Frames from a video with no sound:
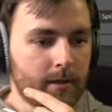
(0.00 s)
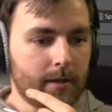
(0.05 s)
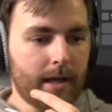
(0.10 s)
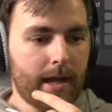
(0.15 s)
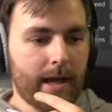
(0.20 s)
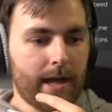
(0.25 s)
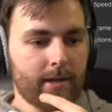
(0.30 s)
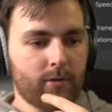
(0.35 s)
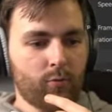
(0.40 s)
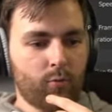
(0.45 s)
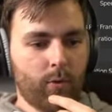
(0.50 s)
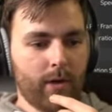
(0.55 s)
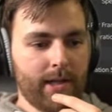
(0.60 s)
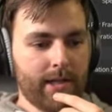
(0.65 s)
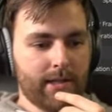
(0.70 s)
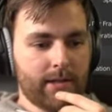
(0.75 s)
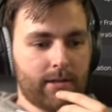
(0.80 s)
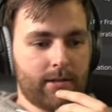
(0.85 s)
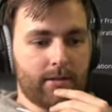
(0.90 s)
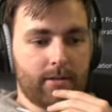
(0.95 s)
Add
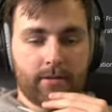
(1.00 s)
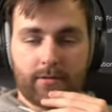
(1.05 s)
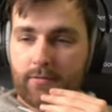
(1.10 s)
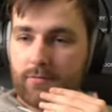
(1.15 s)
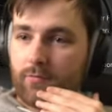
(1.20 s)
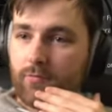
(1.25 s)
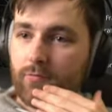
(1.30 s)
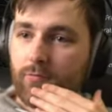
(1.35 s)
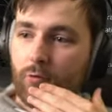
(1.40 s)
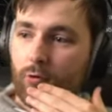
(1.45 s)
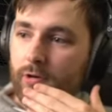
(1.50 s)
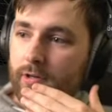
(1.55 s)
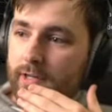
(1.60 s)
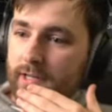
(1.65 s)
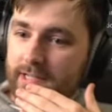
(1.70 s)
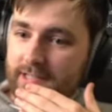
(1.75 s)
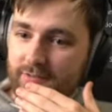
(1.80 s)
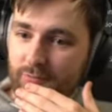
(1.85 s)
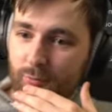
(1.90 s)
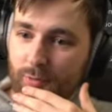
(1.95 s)
wind,
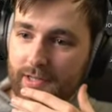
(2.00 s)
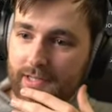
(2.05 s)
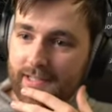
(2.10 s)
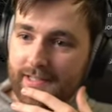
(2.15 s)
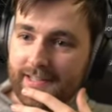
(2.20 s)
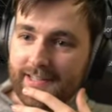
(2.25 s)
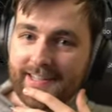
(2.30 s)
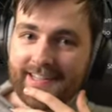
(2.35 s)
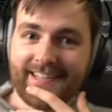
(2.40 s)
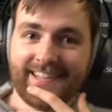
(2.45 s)
vortex wind.